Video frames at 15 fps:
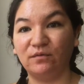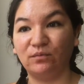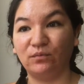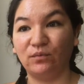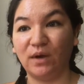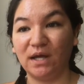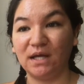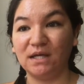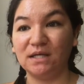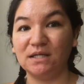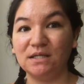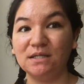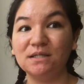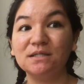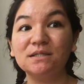
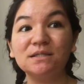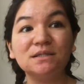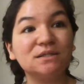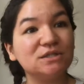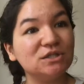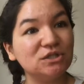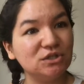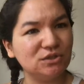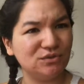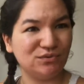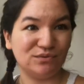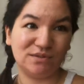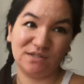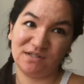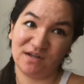ways to do
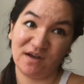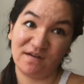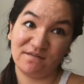stuff.